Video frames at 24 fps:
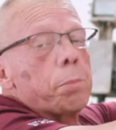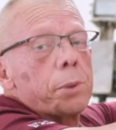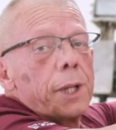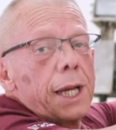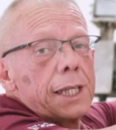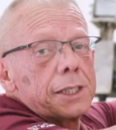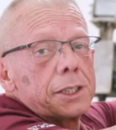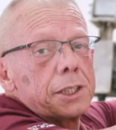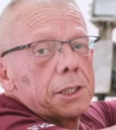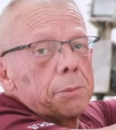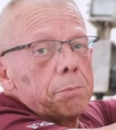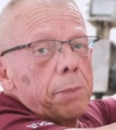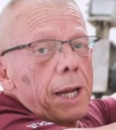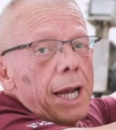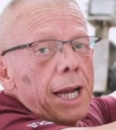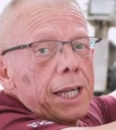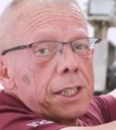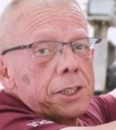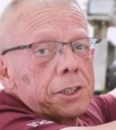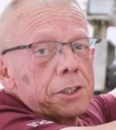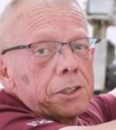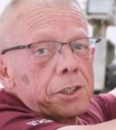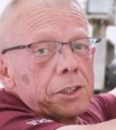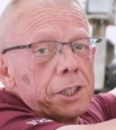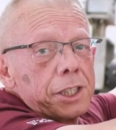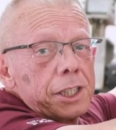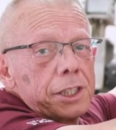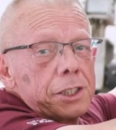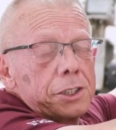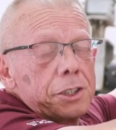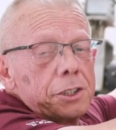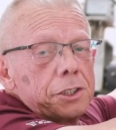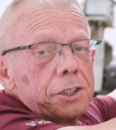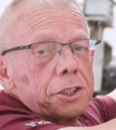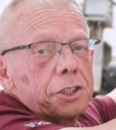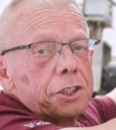plastic bags are clinging
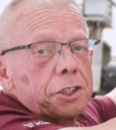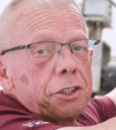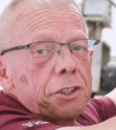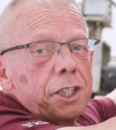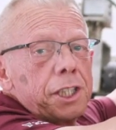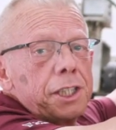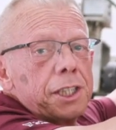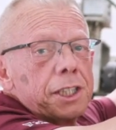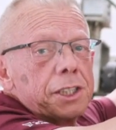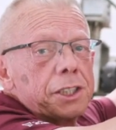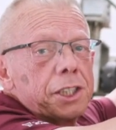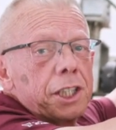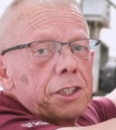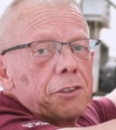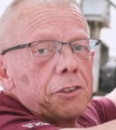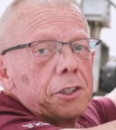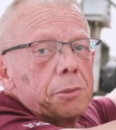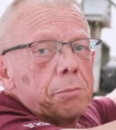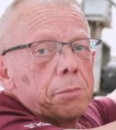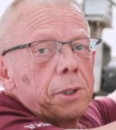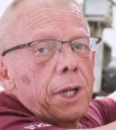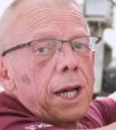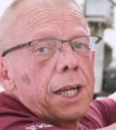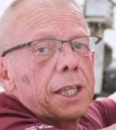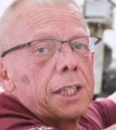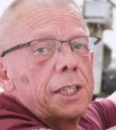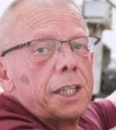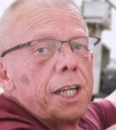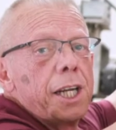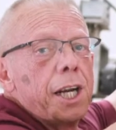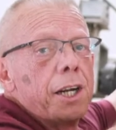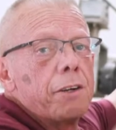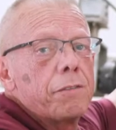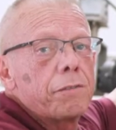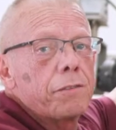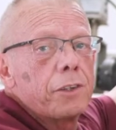to the screen, et cetera, and blocking the
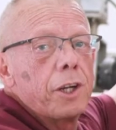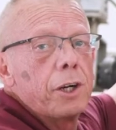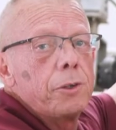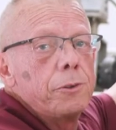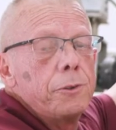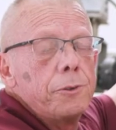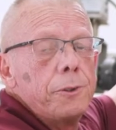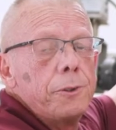airflow.